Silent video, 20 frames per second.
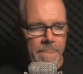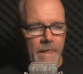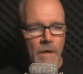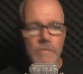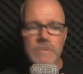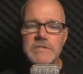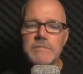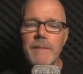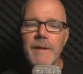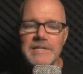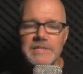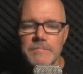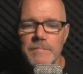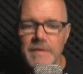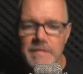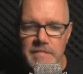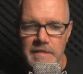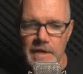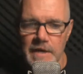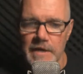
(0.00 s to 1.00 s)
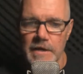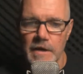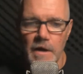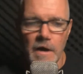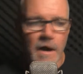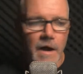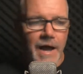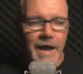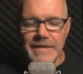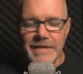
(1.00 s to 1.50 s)
Which makes me think,
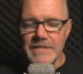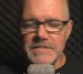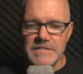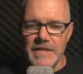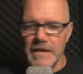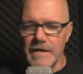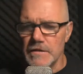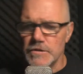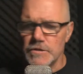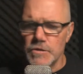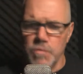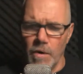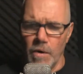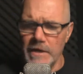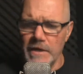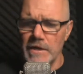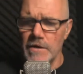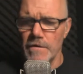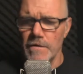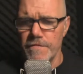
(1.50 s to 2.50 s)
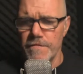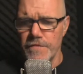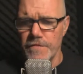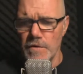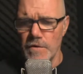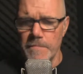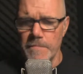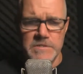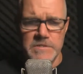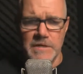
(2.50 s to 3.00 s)
I guess like 20 or
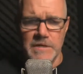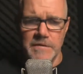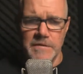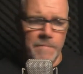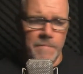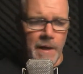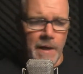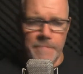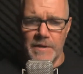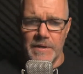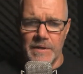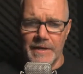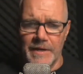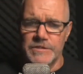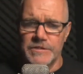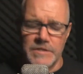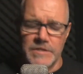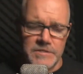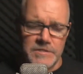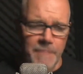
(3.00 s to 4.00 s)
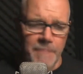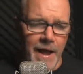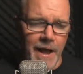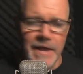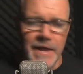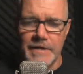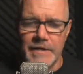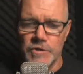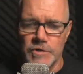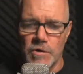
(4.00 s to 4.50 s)
30% of the population is my
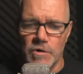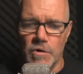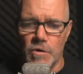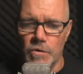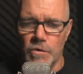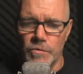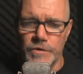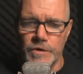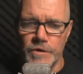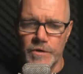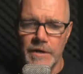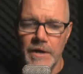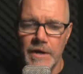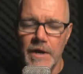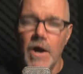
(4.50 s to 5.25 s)
age or older.